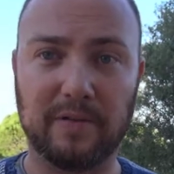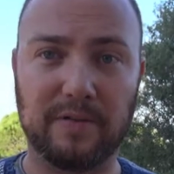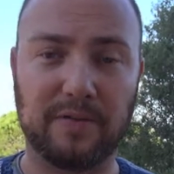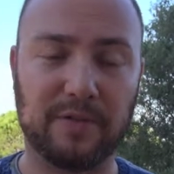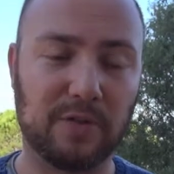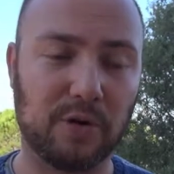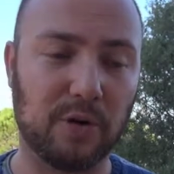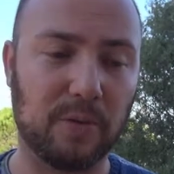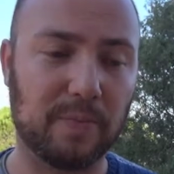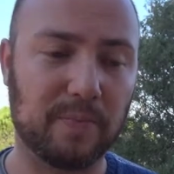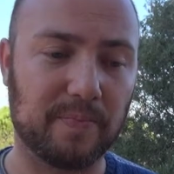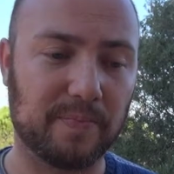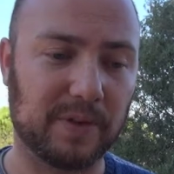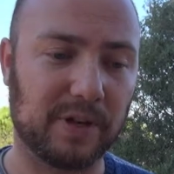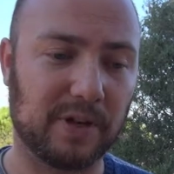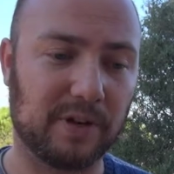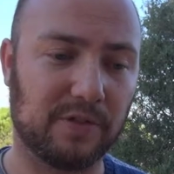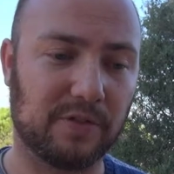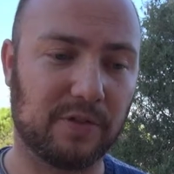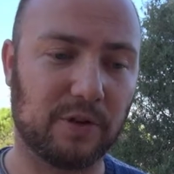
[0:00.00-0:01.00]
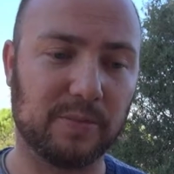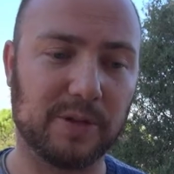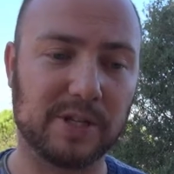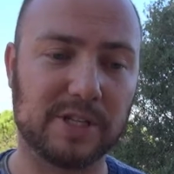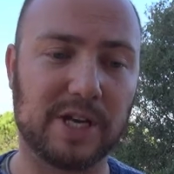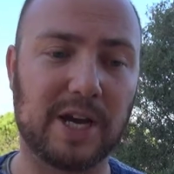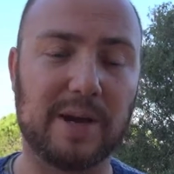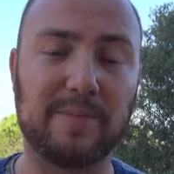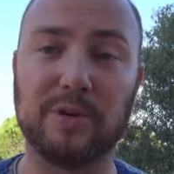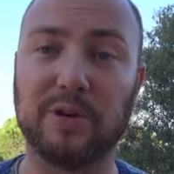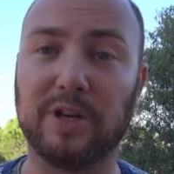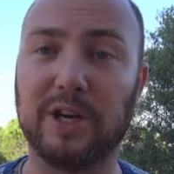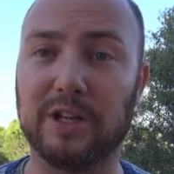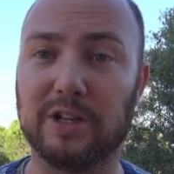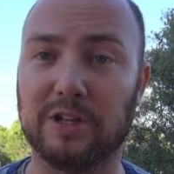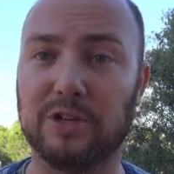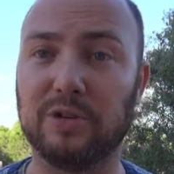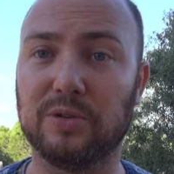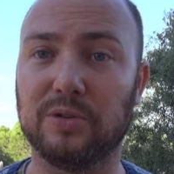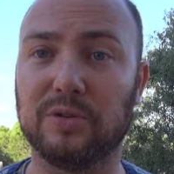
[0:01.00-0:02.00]
from the time you get
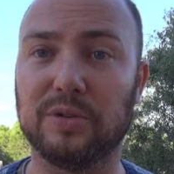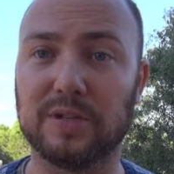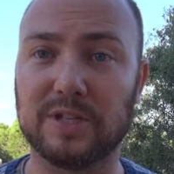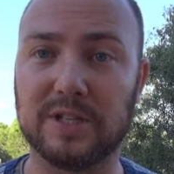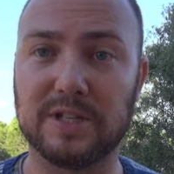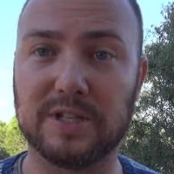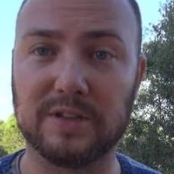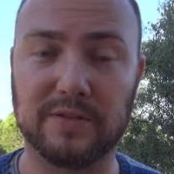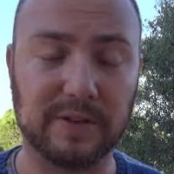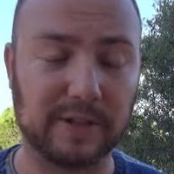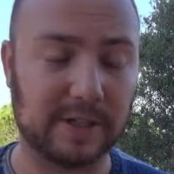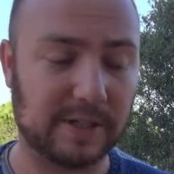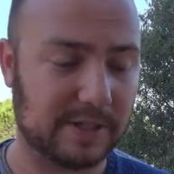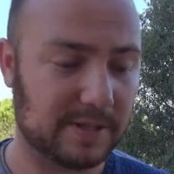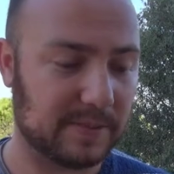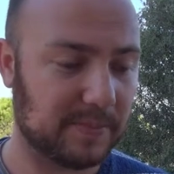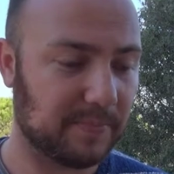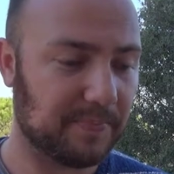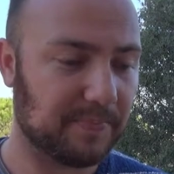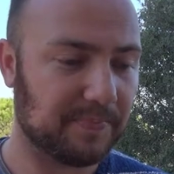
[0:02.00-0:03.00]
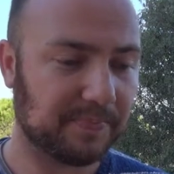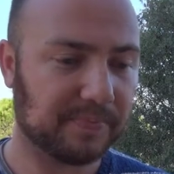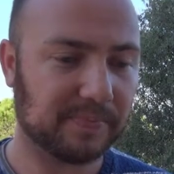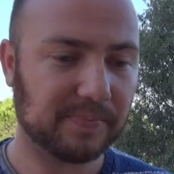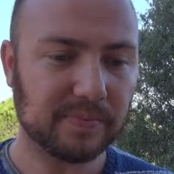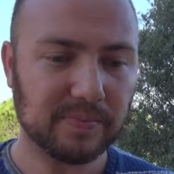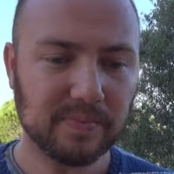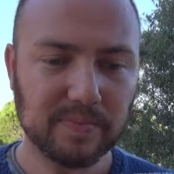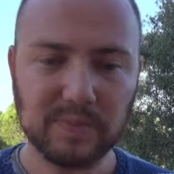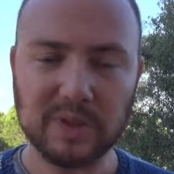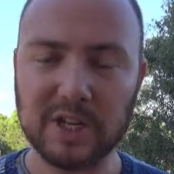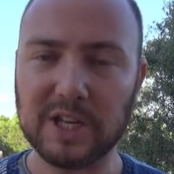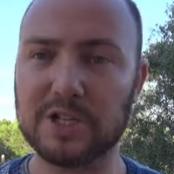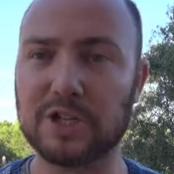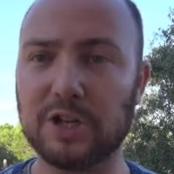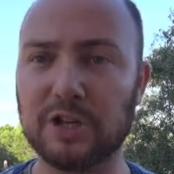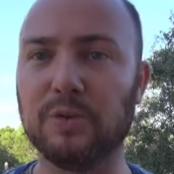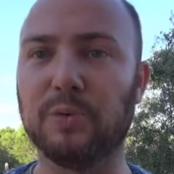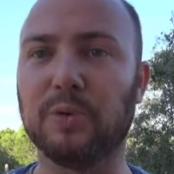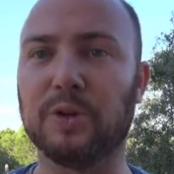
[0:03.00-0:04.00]
your certificate.
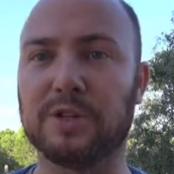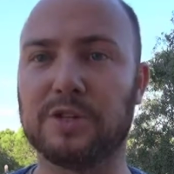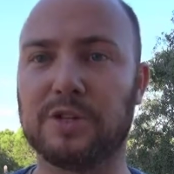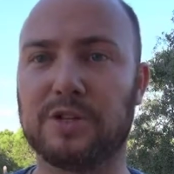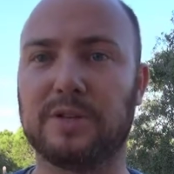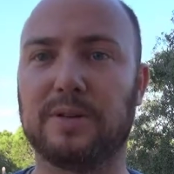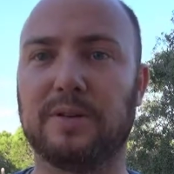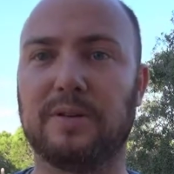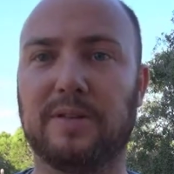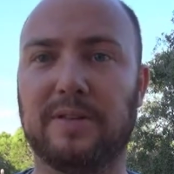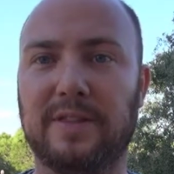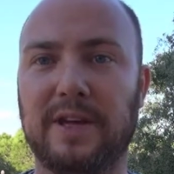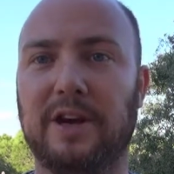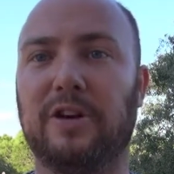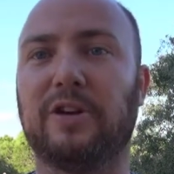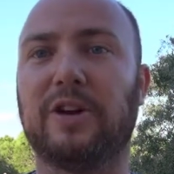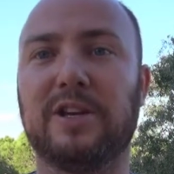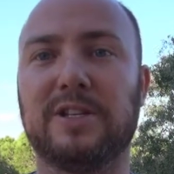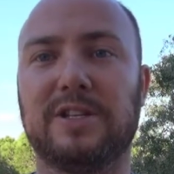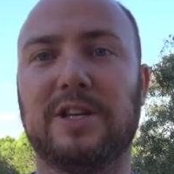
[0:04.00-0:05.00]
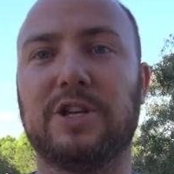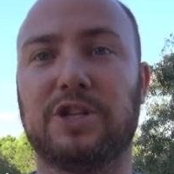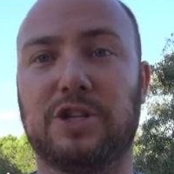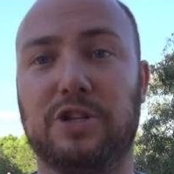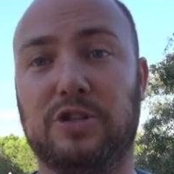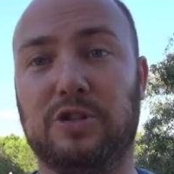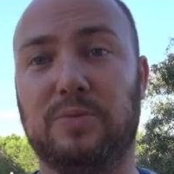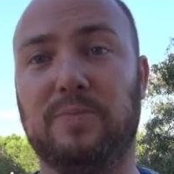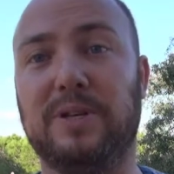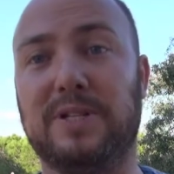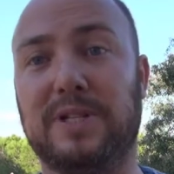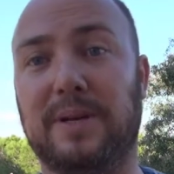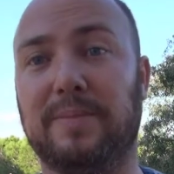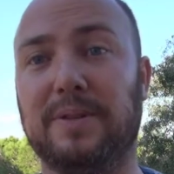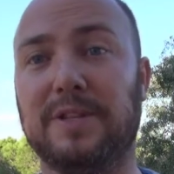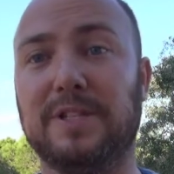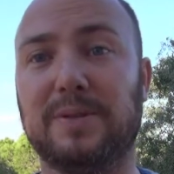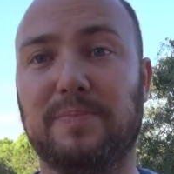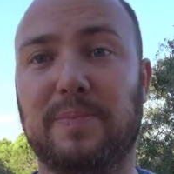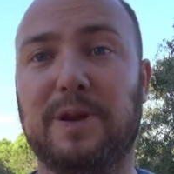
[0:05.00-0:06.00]
So you want that organization to be
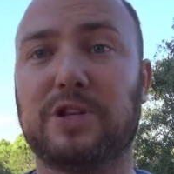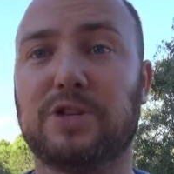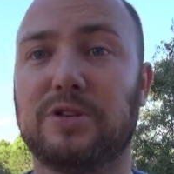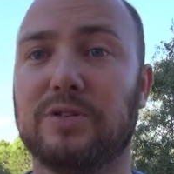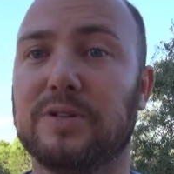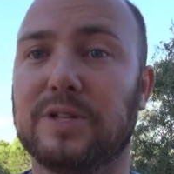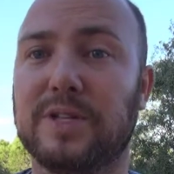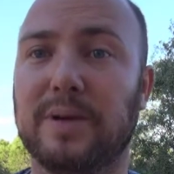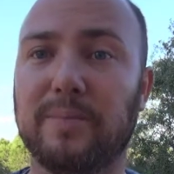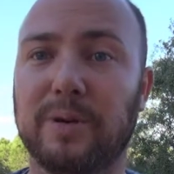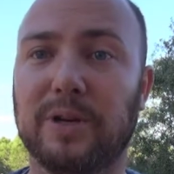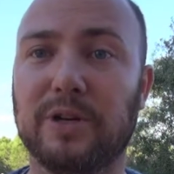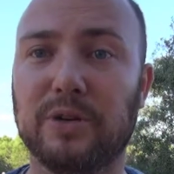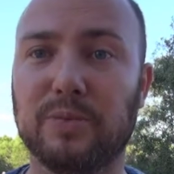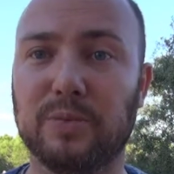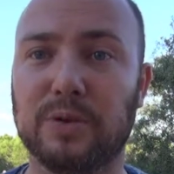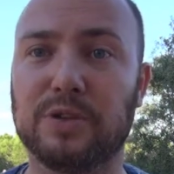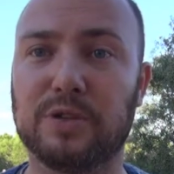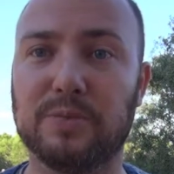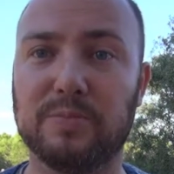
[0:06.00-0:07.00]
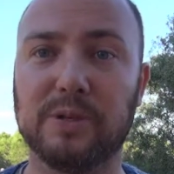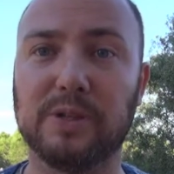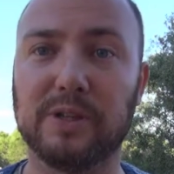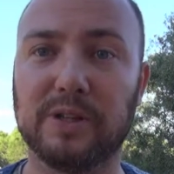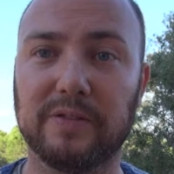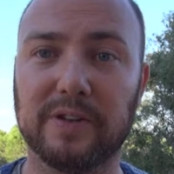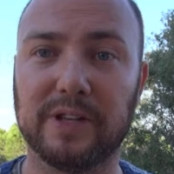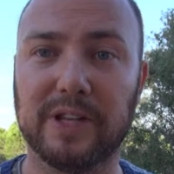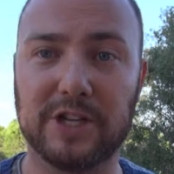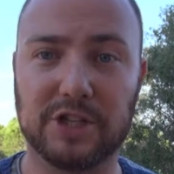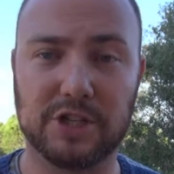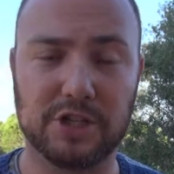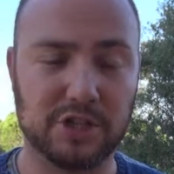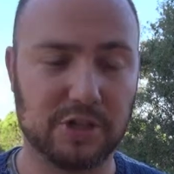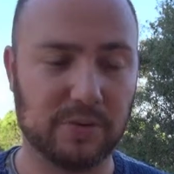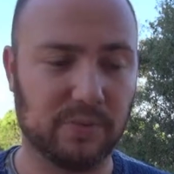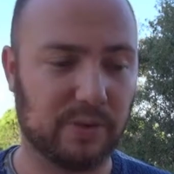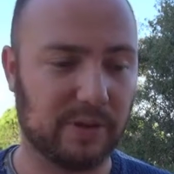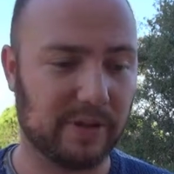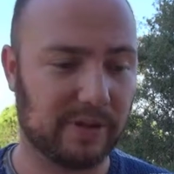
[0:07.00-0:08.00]
something special, somebody you want to build a
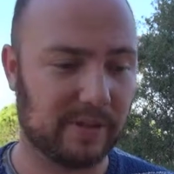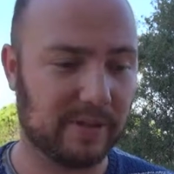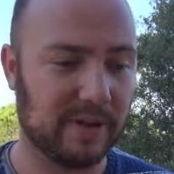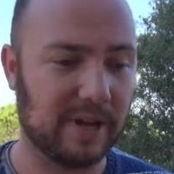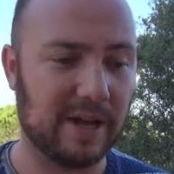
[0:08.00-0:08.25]
relationship with.